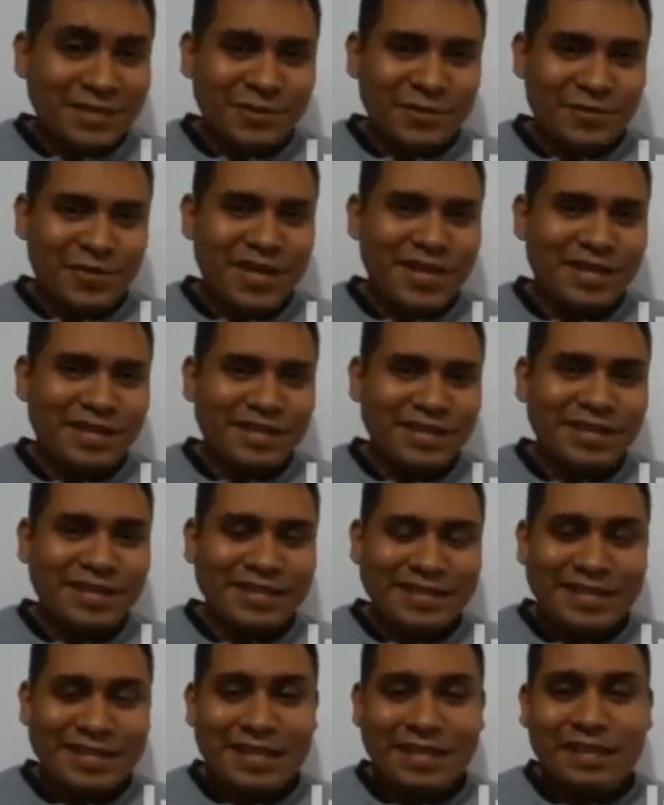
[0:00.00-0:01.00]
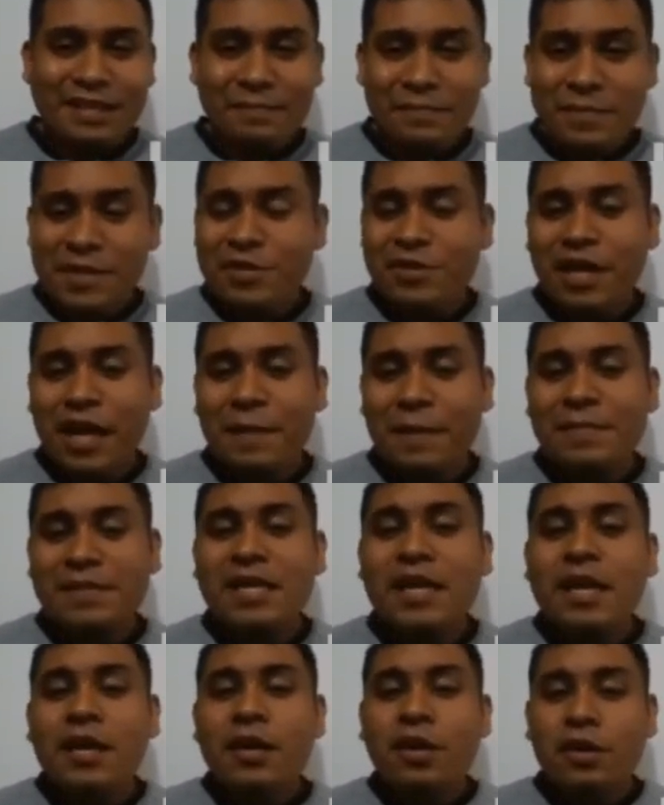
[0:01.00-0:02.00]
correct. Video games
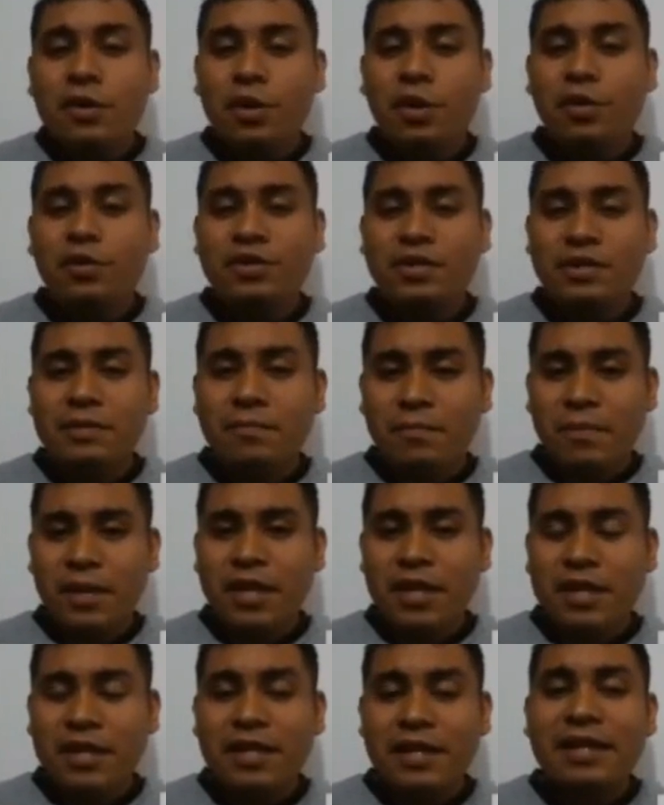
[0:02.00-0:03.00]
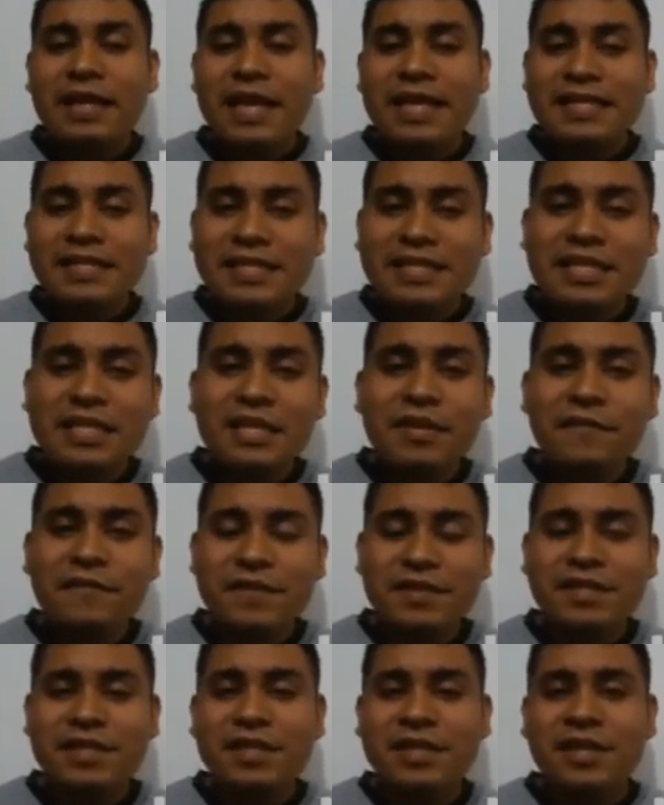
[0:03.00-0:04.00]
goes in play. Let's see if
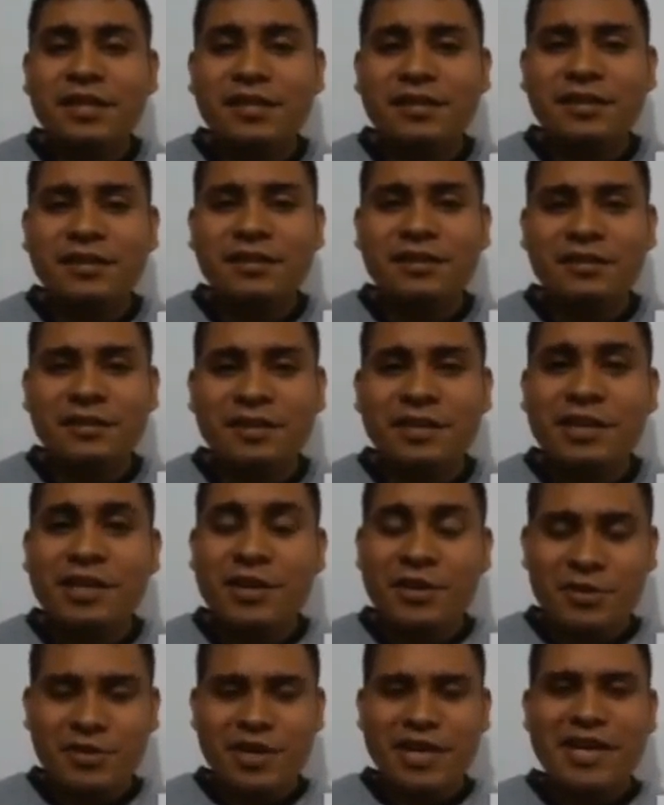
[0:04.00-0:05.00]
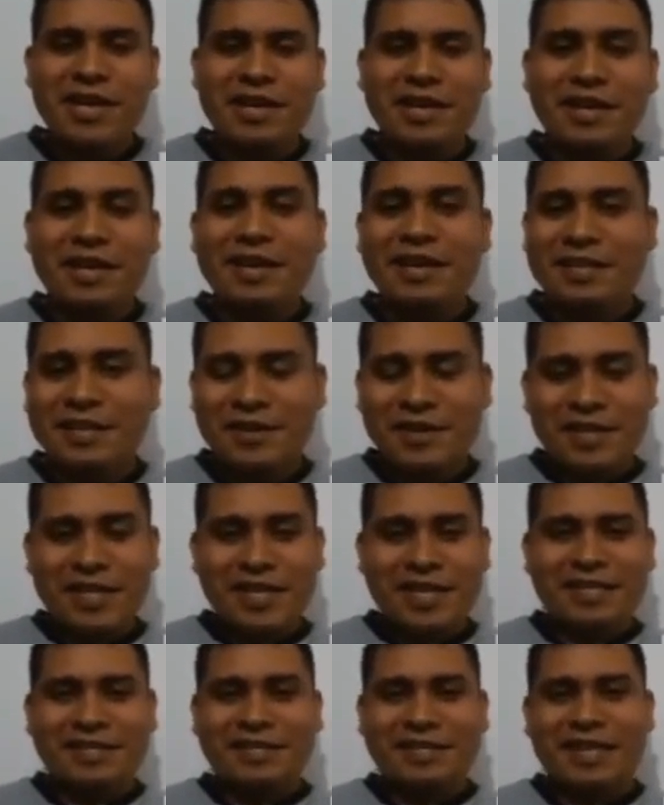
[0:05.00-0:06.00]
it's there. Okay, there
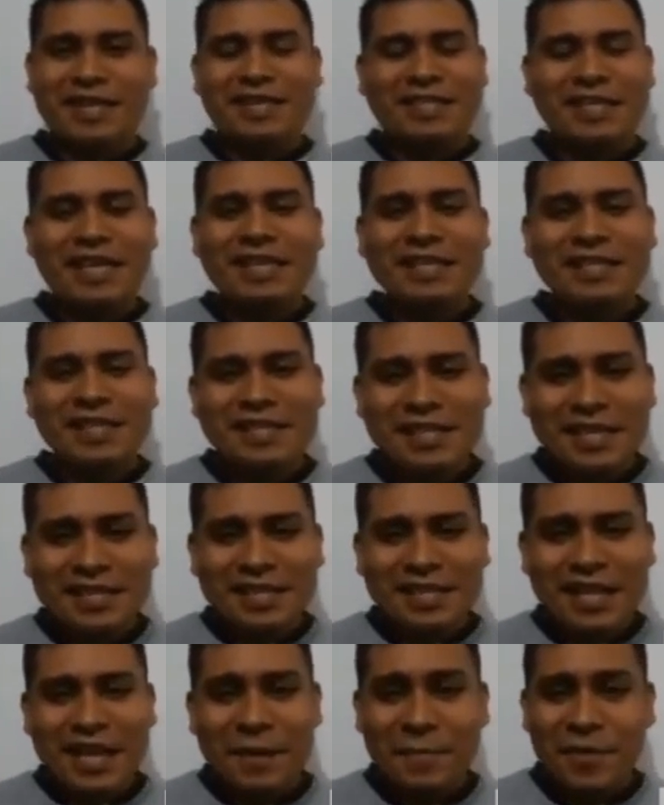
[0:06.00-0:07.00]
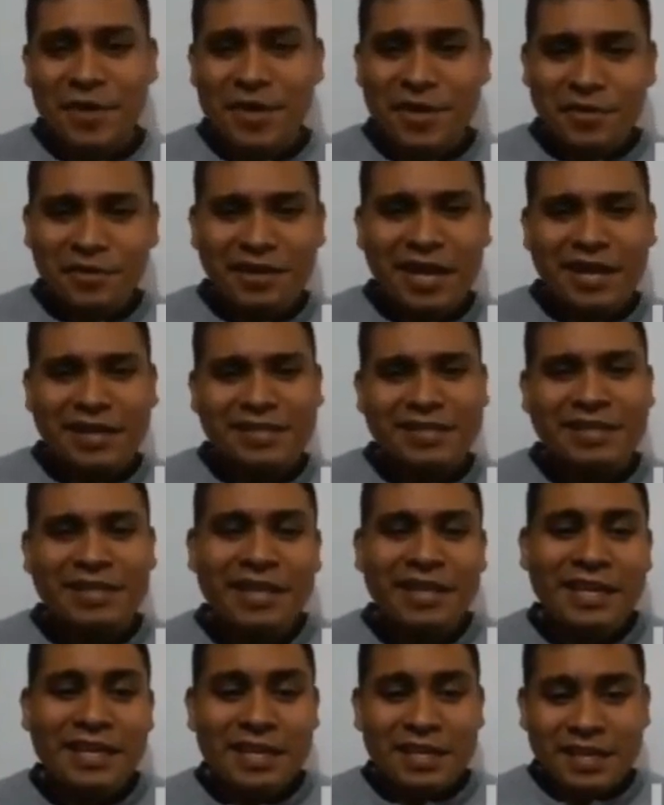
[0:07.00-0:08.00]
it is. That's excellent. Very good, guys.
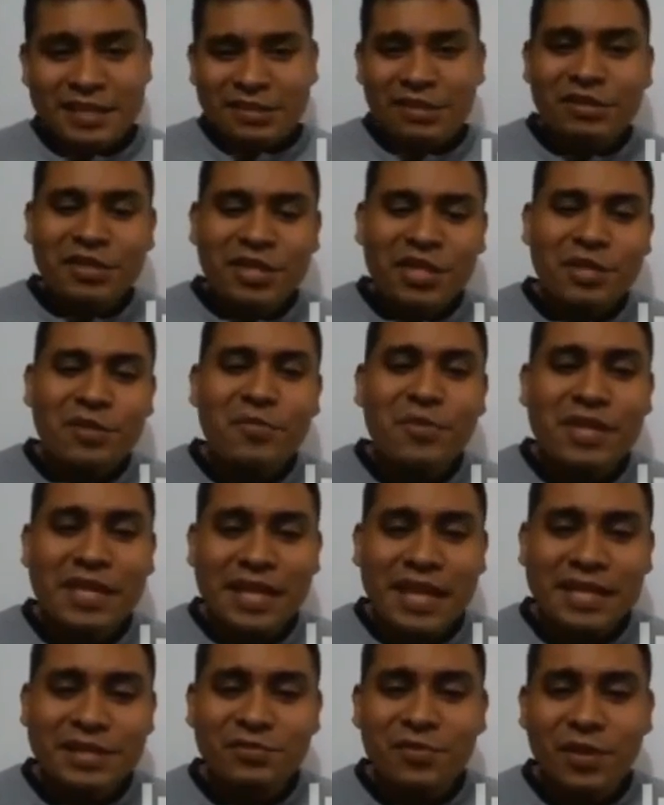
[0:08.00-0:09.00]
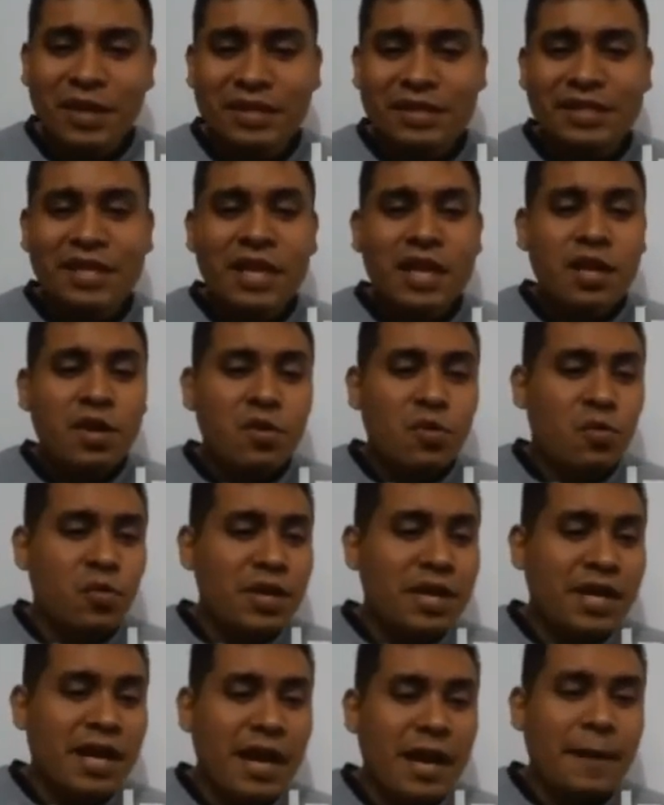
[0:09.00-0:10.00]
Let's continue with the next ones. We
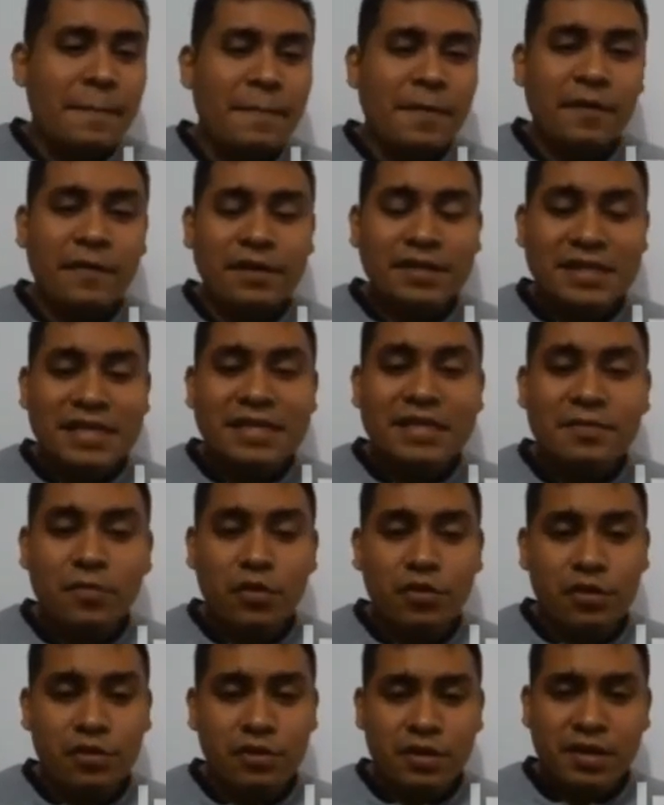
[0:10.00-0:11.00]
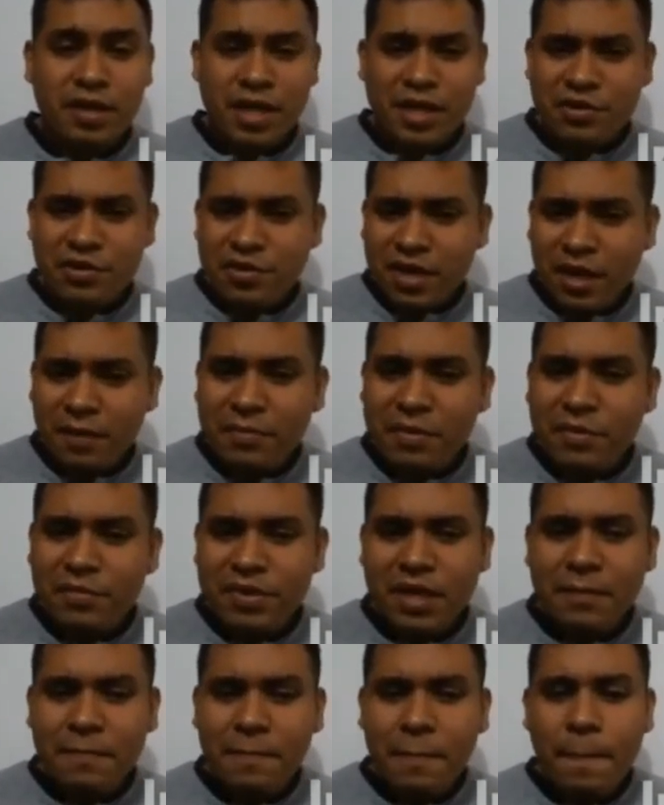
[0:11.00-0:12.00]
have 6 more. Can you help me with
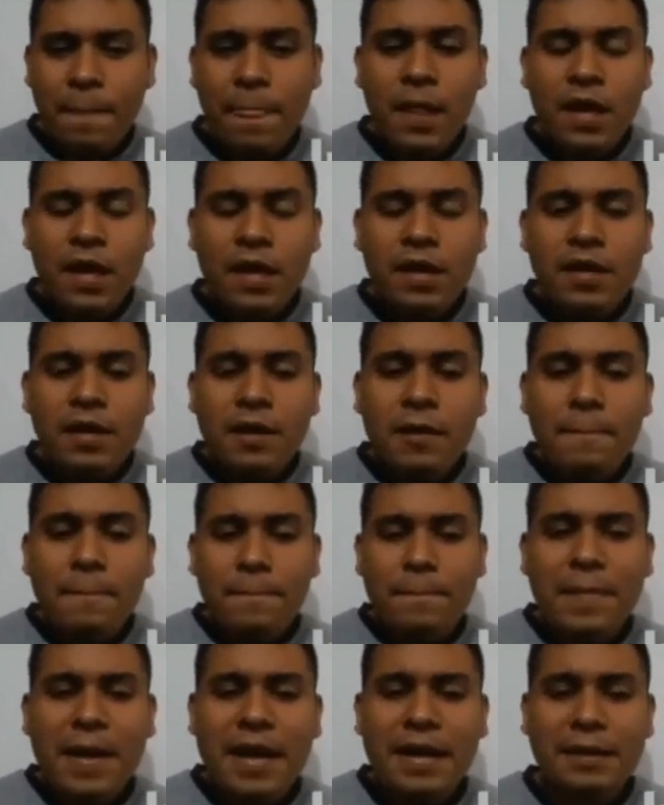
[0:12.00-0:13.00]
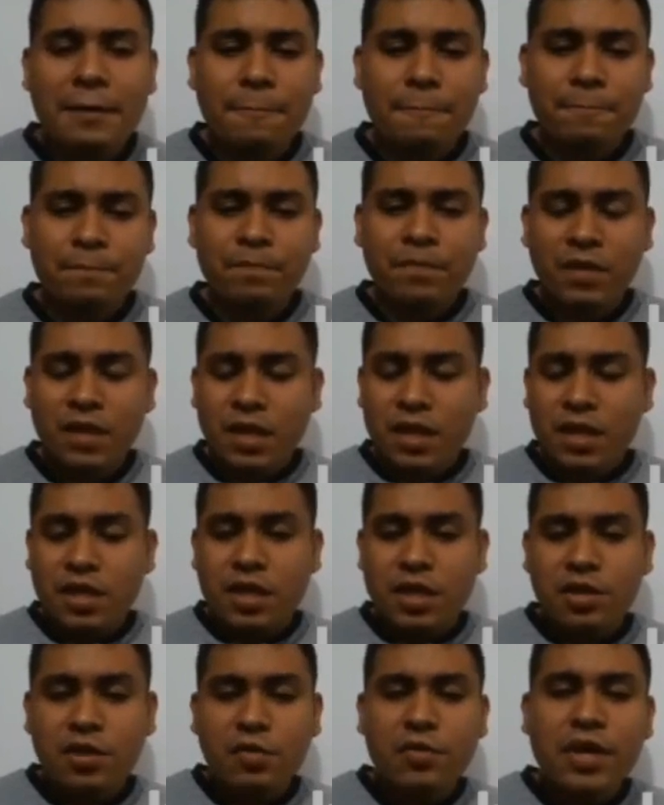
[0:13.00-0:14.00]
them? Pan.
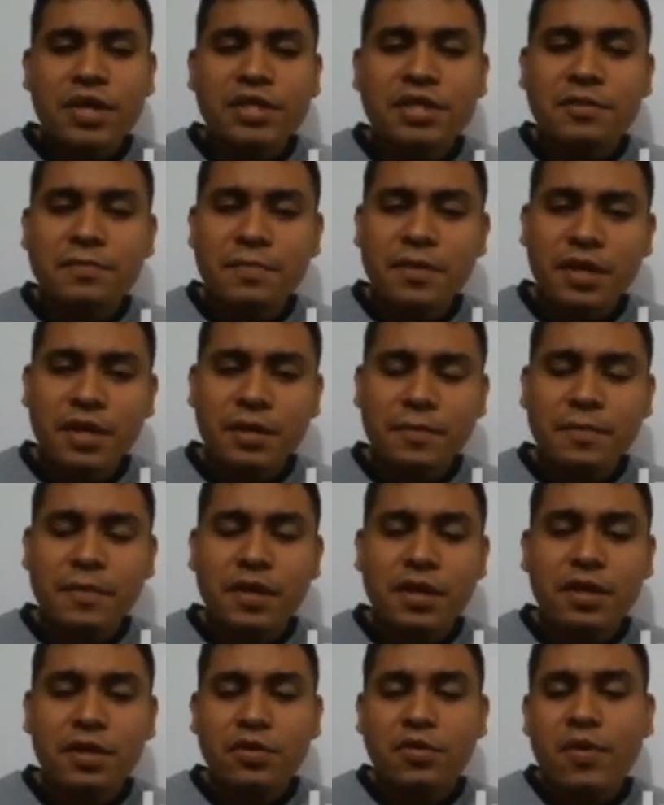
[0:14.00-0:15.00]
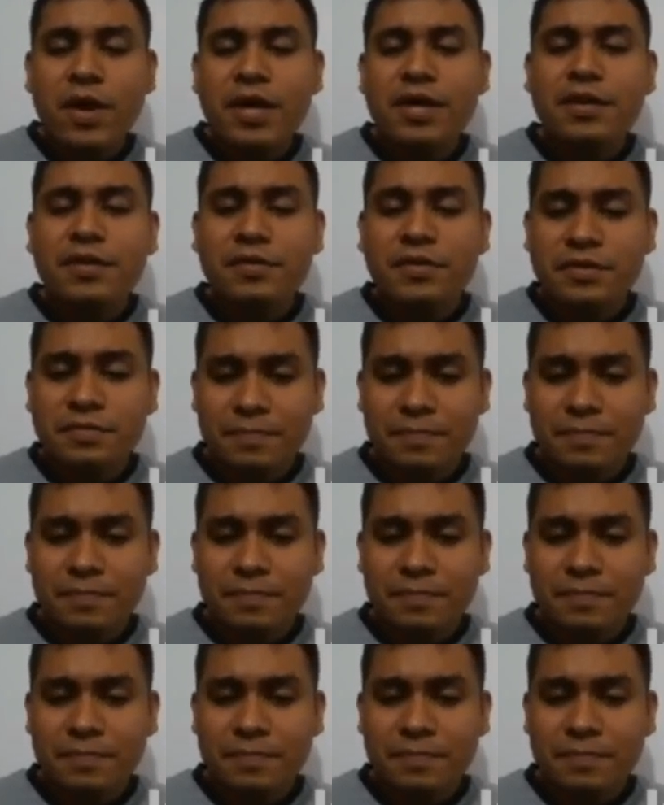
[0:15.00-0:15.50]
In which verb do I use